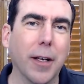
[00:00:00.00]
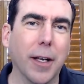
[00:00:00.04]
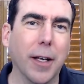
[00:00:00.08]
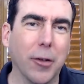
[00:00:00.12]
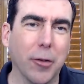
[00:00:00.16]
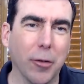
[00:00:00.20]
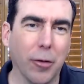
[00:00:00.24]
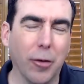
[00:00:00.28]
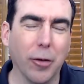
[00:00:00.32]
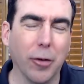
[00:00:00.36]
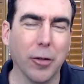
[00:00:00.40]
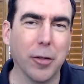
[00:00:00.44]

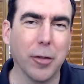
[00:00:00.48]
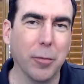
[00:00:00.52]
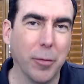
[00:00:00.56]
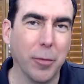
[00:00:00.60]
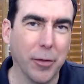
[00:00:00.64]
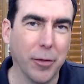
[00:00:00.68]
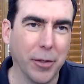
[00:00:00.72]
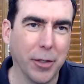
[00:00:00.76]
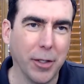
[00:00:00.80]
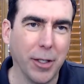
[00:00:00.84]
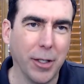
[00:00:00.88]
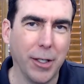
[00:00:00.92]
And so
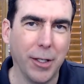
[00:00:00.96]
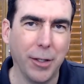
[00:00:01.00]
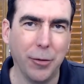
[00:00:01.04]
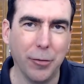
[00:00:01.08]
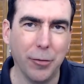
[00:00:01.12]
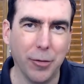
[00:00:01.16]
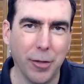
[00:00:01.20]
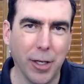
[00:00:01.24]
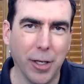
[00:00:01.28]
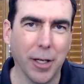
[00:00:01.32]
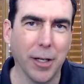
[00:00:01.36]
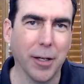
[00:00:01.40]
ultimately
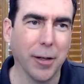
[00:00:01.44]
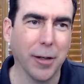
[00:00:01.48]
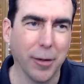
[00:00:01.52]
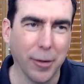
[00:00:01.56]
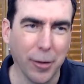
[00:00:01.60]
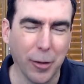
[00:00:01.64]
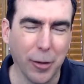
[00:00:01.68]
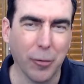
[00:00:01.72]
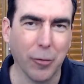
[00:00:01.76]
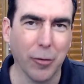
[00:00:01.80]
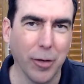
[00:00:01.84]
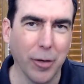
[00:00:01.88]
you get
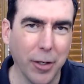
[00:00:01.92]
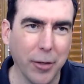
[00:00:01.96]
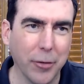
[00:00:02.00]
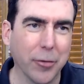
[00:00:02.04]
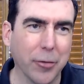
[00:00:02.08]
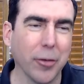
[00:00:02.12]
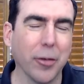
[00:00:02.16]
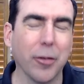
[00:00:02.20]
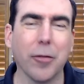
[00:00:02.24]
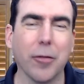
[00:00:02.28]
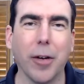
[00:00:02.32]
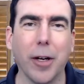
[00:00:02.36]
lower
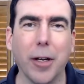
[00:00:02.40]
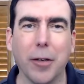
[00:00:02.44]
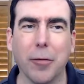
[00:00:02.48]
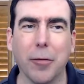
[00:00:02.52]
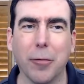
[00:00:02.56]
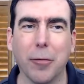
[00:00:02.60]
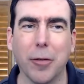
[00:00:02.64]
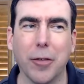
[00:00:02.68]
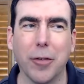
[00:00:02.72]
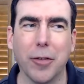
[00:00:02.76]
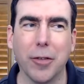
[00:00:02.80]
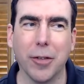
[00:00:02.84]
interest
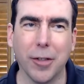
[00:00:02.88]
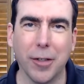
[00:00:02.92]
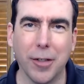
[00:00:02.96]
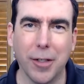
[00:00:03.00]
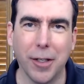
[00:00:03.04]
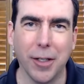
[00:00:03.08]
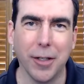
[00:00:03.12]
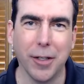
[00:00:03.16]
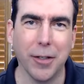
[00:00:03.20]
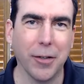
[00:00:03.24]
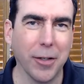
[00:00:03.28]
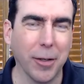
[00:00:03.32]
rates, which
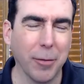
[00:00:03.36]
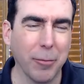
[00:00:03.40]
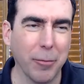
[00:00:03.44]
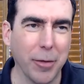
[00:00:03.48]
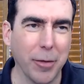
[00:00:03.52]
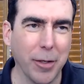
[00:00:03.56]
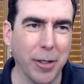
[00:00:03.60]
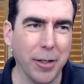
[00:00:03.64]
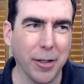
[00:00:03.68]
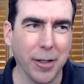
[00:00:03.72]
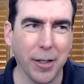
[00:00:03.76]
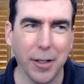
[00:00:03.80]
again is
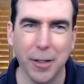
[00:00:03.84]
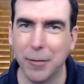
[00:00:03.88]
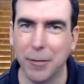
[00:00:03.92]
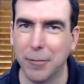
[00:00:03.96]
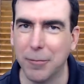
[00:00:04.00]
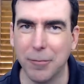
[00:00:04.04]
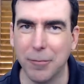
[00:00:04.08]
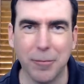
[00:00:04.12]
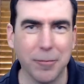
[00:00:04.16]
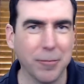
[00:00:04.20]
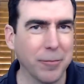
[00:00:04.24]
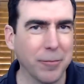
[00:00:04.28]
something
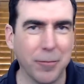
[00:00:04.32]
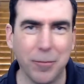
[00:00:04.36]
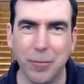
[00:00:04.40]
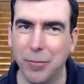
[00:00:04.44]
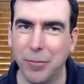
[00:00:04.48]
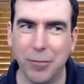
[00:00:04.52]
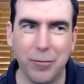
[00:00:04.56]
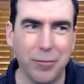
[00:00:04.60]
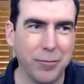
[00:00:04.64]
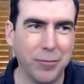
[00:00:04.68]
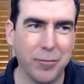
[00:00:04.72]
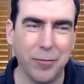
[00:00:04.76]
that
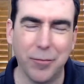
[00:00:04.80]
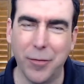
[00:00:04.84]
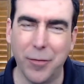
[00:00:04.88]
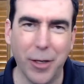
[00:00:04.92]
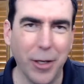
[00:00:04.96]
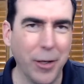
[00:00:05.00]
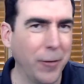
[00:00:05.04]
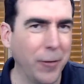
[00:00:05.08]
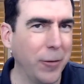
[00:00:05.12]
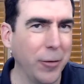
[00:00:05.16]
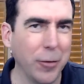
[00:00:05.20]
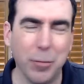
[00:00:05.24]

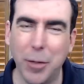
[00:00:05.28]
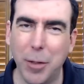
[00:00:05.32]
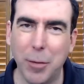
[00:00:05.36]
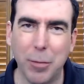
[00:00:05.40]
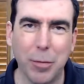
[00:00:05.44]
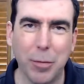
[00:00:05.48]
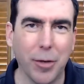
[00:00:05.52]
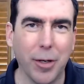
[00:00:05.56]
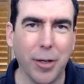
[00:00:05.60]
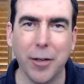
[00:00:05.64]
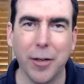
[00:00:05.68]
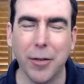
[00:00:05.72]
very few
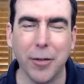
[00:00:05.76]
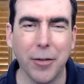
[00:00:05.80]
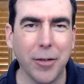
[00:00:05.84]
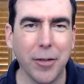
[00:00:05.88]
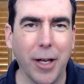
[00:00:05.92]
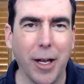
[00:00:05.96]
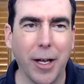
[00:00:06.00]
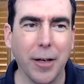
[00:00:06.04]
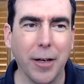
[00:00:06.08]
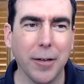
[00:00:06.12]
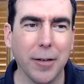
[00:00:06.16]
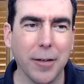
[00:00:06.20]
people
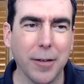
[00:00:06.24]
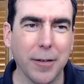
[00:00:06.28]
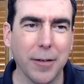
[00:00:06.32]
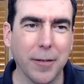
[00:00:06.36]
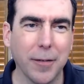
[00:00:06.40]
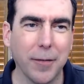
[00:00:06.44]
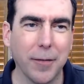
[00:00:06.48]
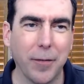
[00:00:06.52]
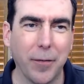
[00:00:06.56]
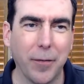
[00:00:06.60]
understand. Mm-hmm